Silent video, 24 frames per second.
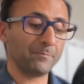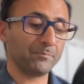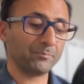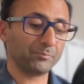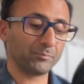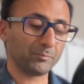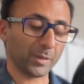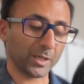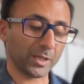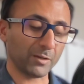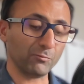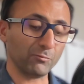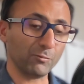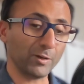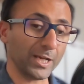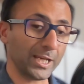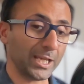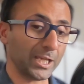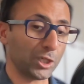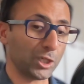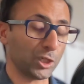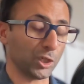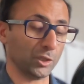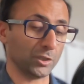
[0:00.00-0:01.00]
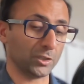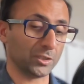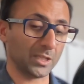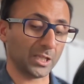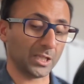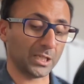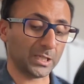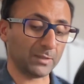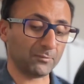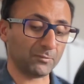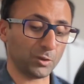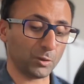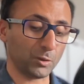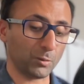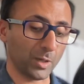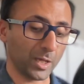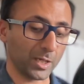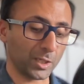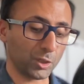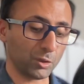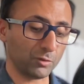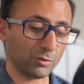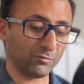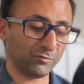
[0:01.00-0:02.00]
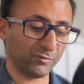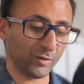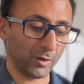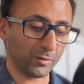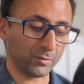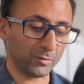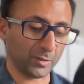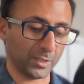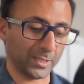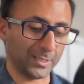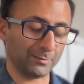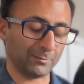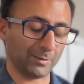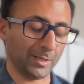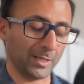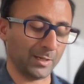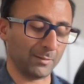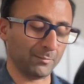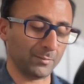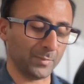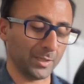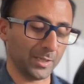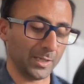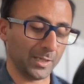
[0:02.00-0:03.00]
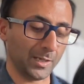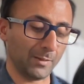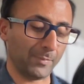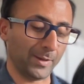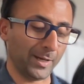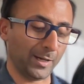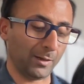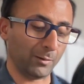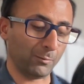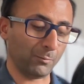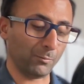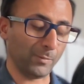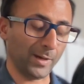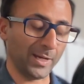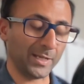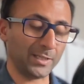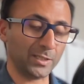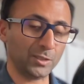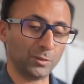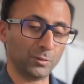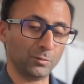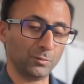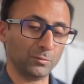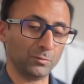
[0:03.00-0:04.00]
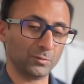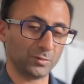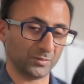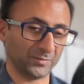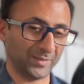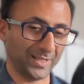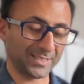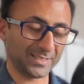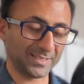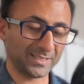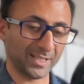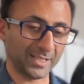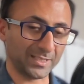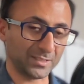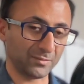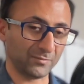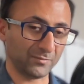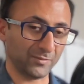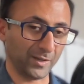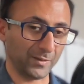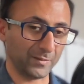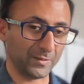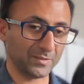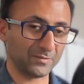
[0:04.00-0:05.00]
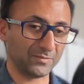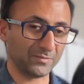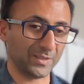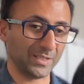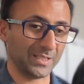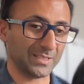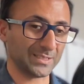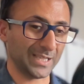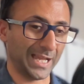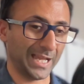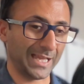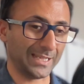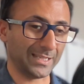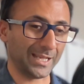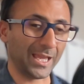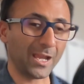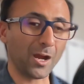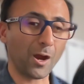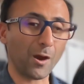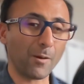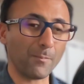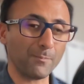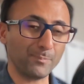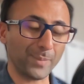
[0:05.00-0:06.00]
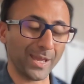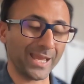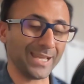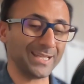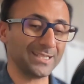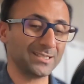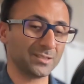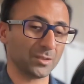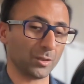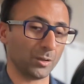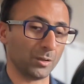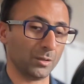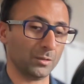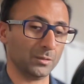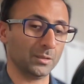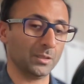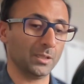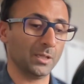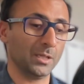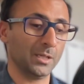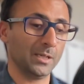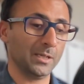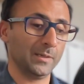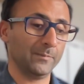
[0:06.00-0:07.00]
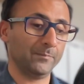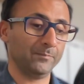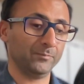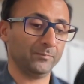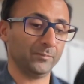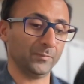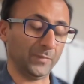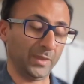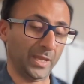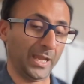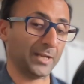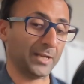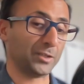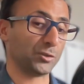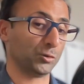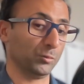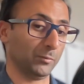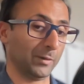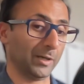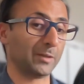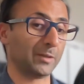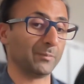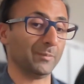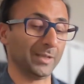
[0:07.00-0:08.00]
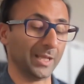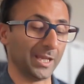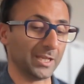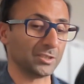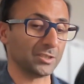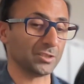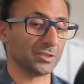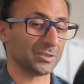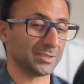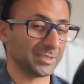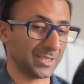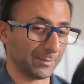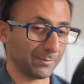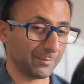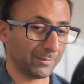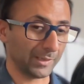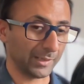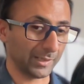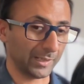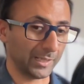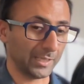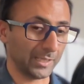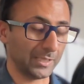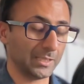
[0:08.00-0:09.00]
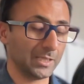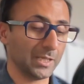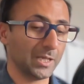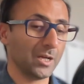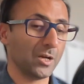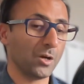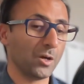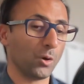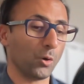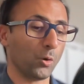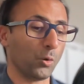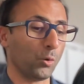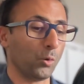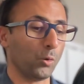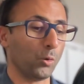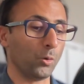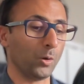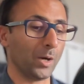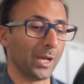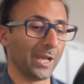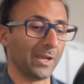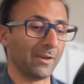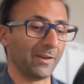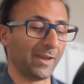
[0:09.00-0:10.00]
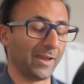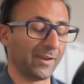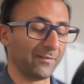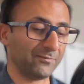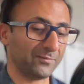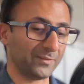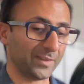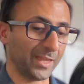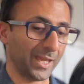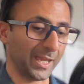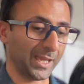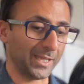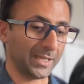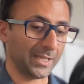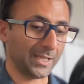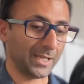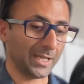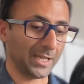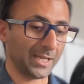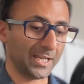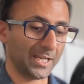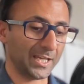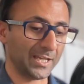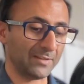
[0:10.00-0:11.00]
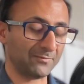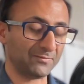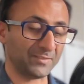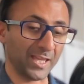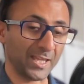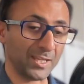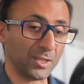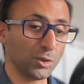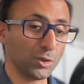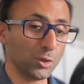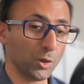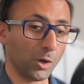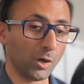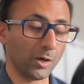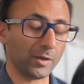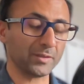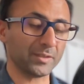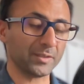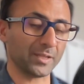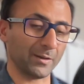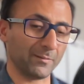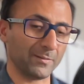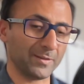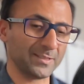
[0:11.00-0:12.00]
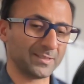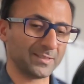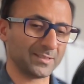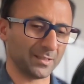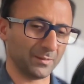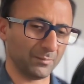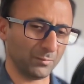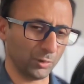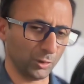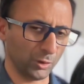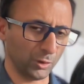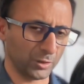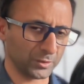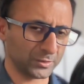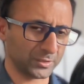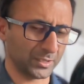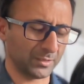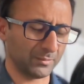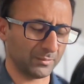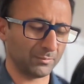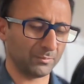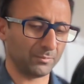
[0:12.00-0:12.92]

but they're really good because they give you a good flow diagram about when you sort of escalate to various things, and they are based on national recommendations typically, or if they're not, there is some logic